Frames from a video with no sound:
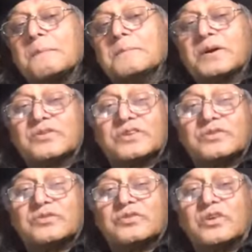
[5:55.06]
because it
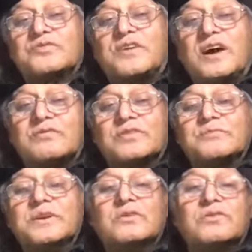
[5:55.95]
was not far
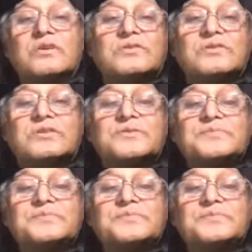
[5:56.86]
from New Road,